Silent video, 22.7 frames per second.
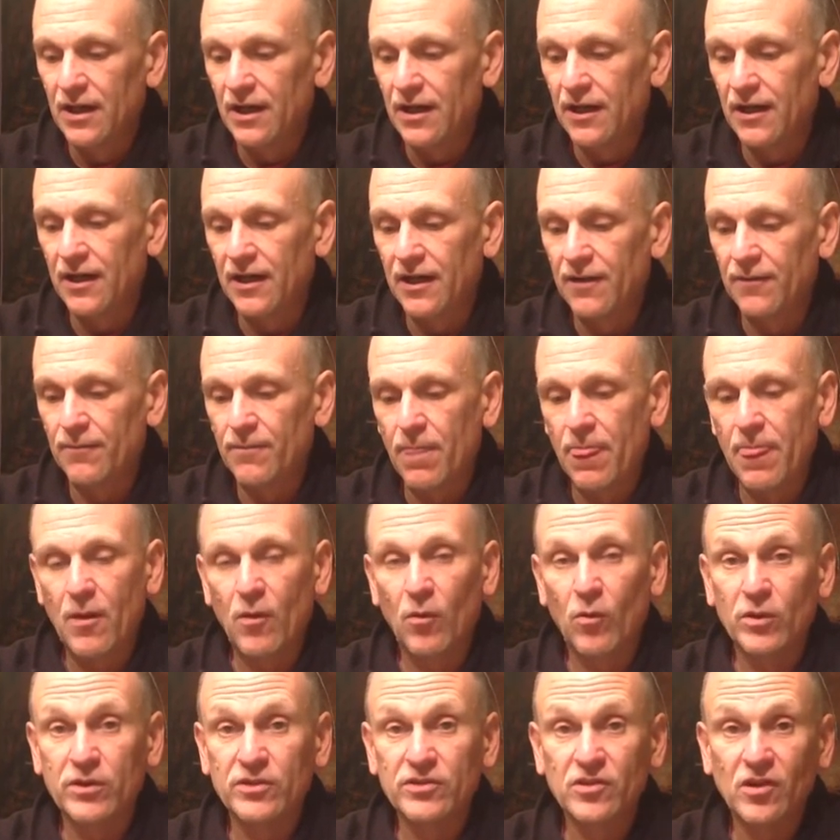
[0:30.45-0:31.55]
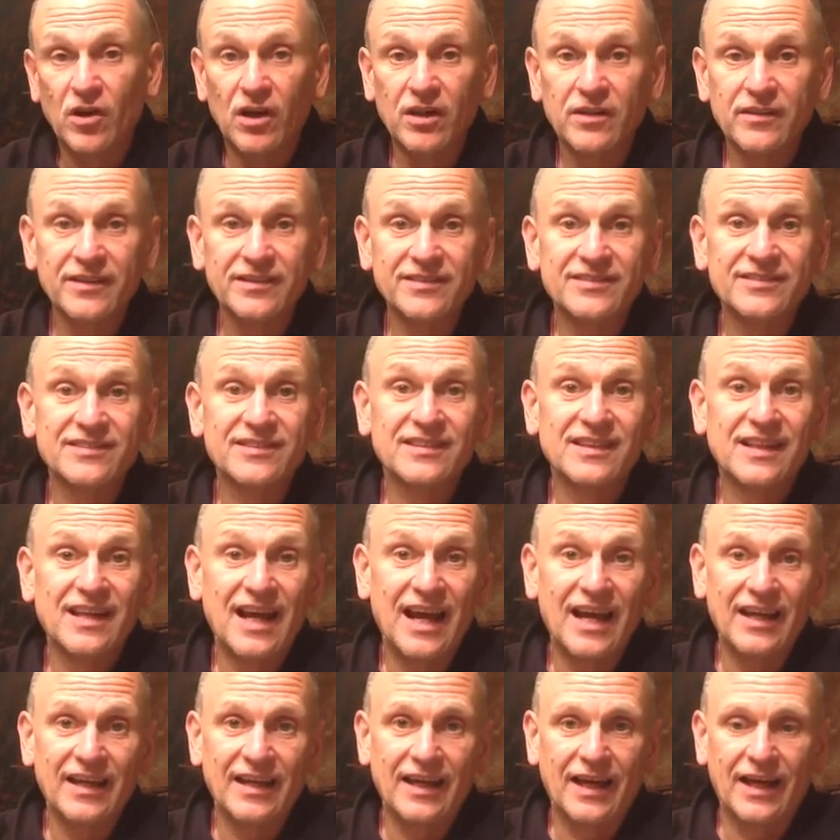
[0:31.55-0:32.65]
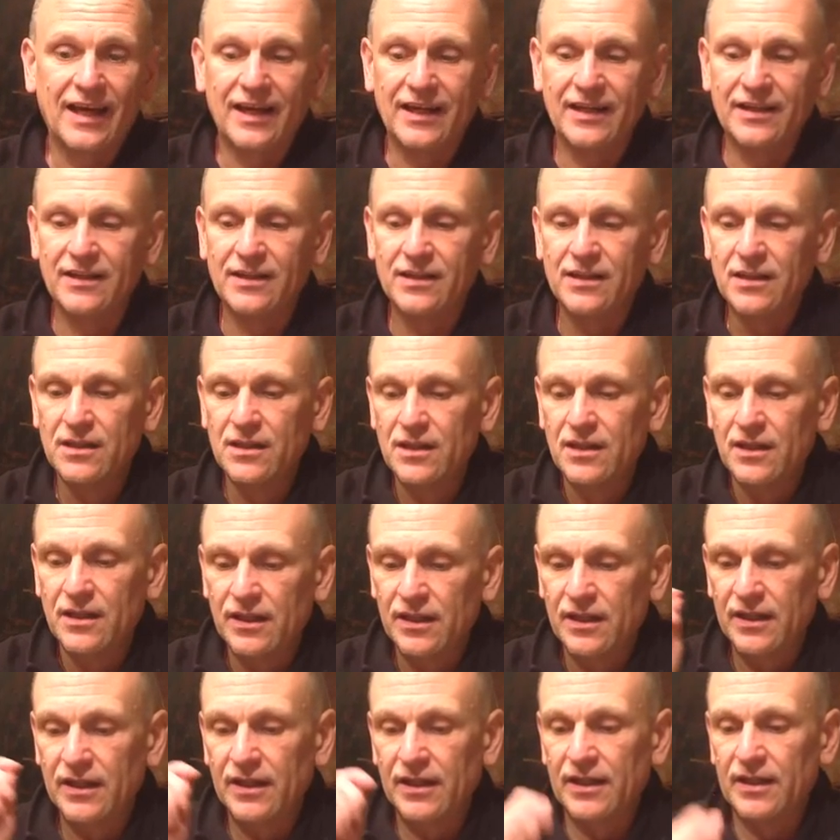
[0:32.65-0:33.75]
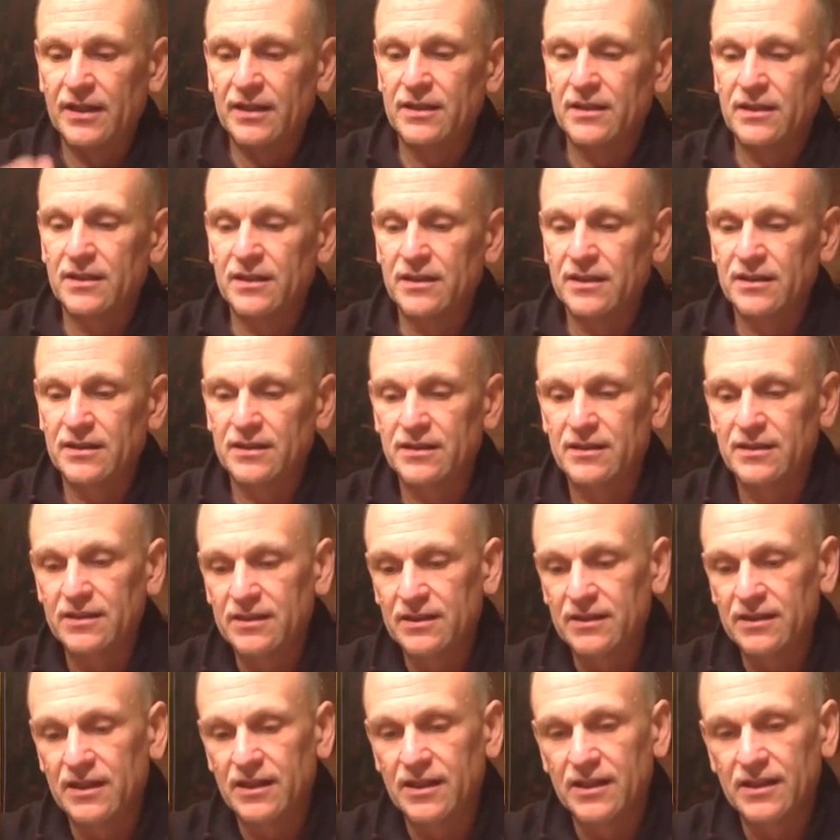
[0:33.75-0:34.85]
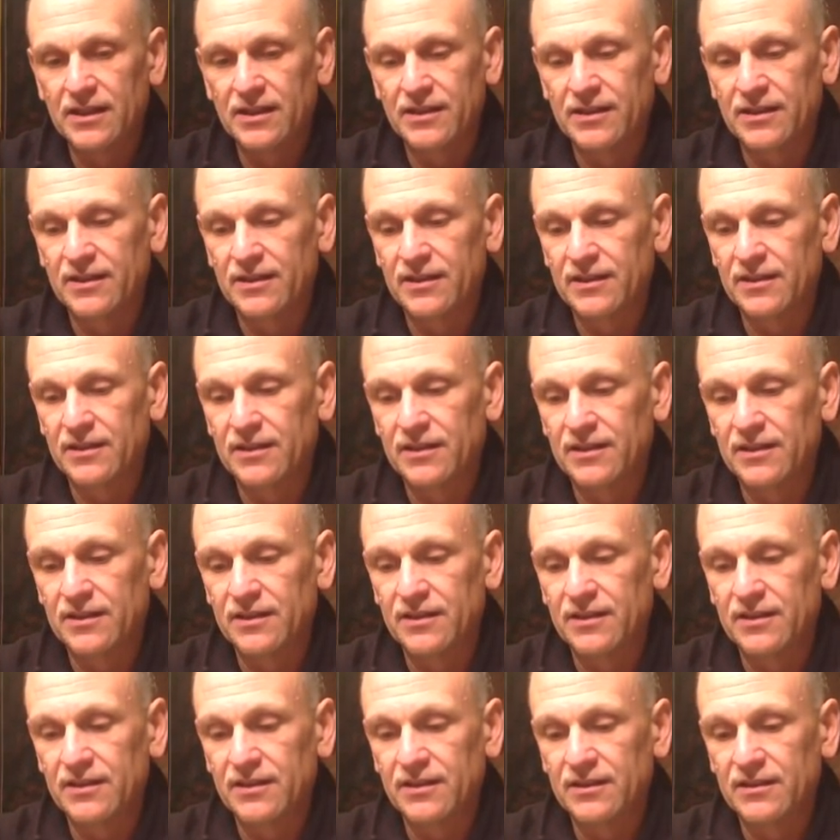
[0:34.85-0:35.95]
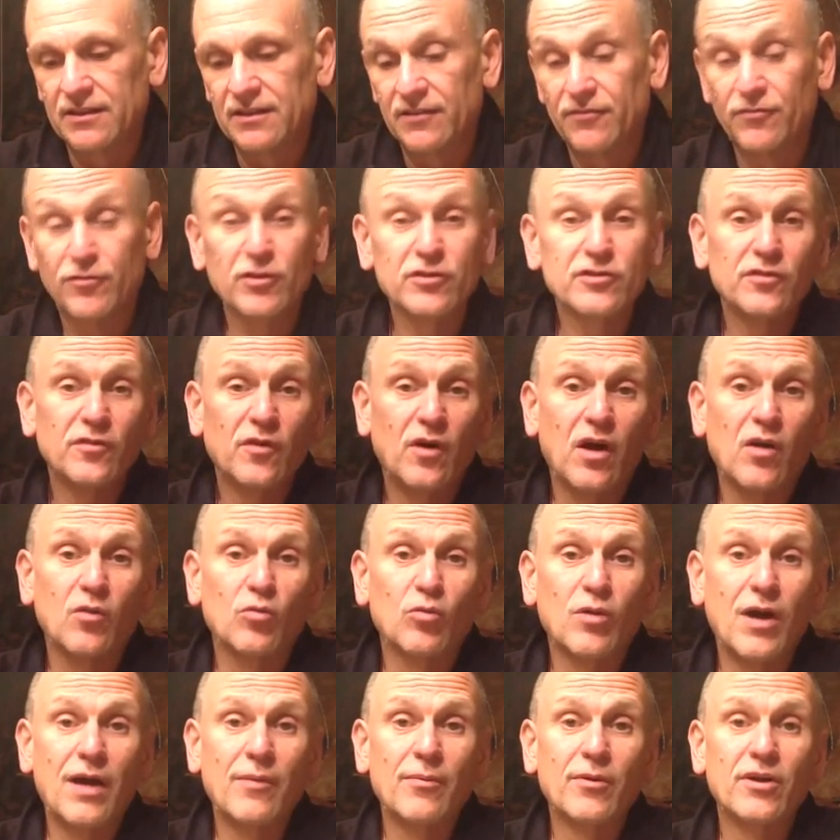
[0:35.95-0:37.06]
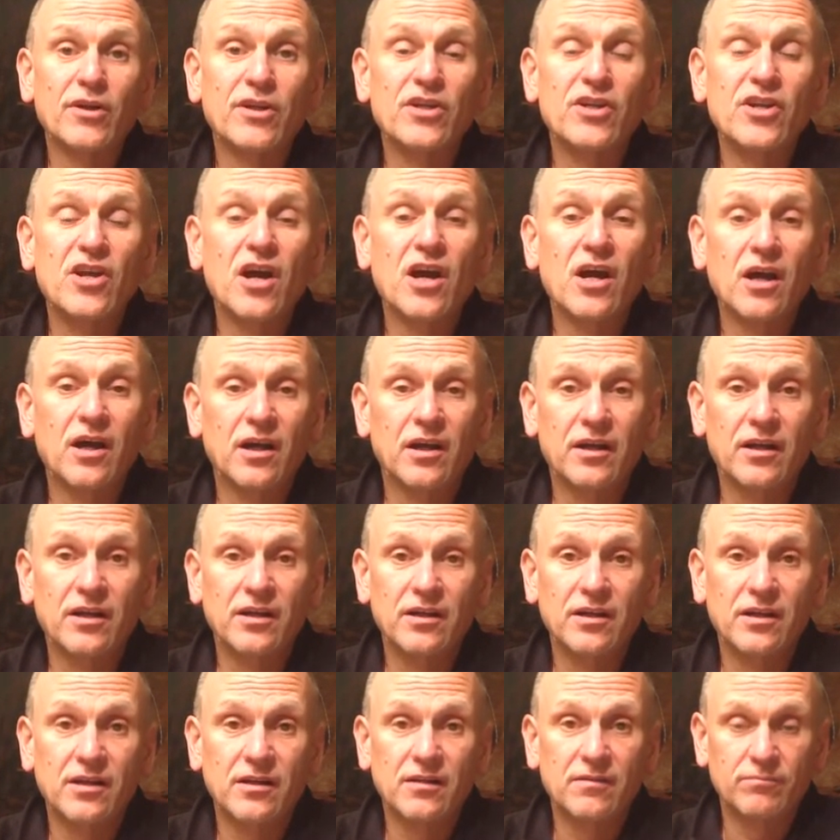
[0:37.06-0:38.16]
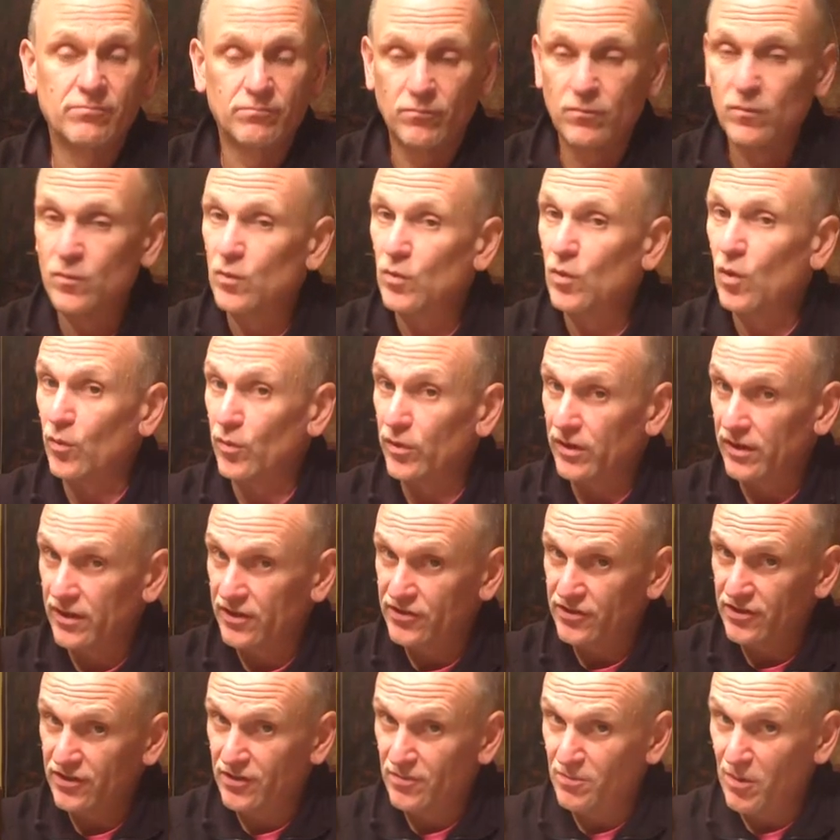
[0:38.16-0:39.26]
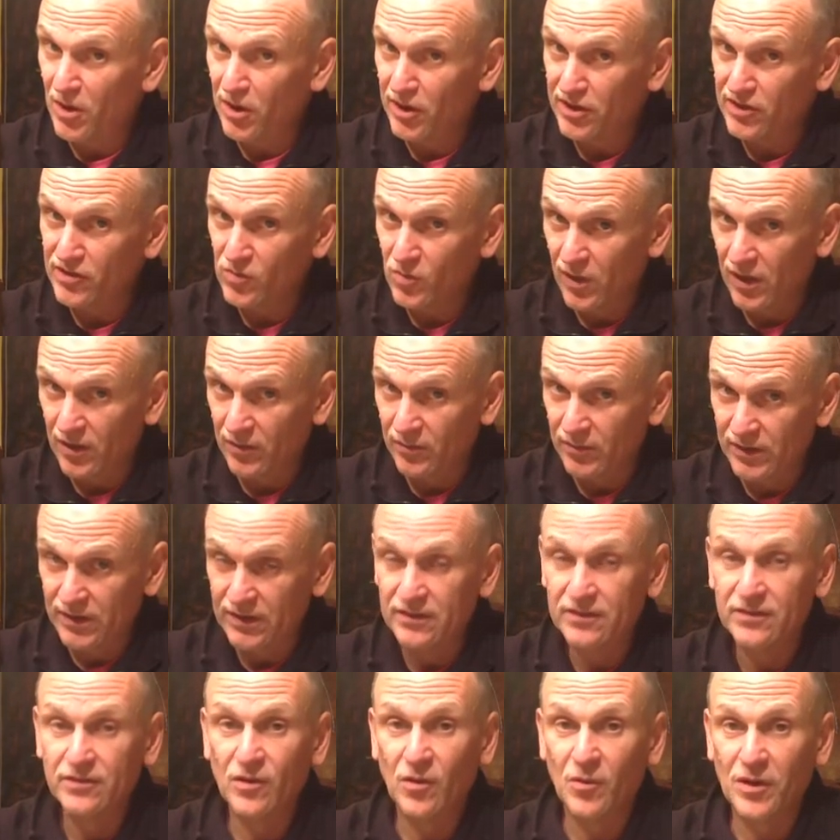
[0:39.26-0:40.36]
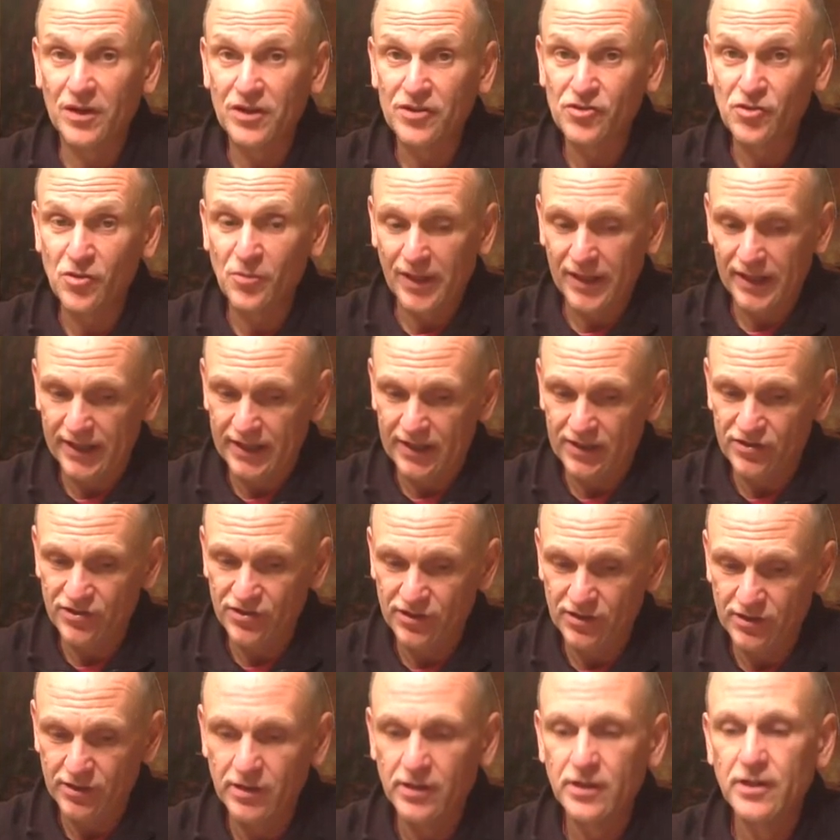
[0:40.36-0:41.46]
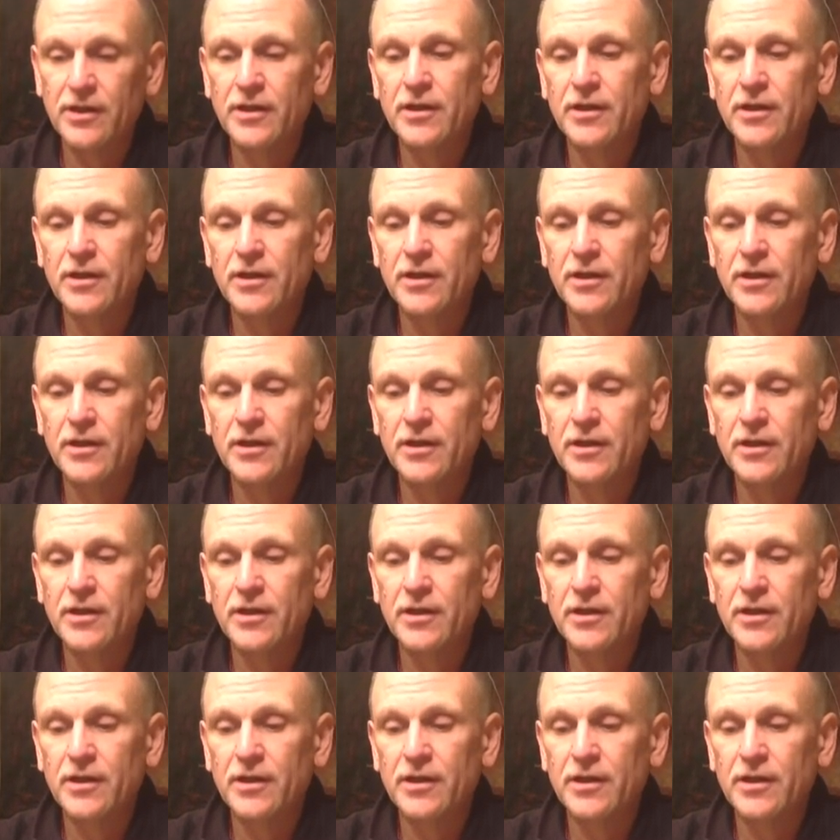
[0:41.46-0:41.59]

Um, what's called a scion. And the, the, uh, the first of all, Robert Young, no relation to Marcus Welby, don't want to show my age here.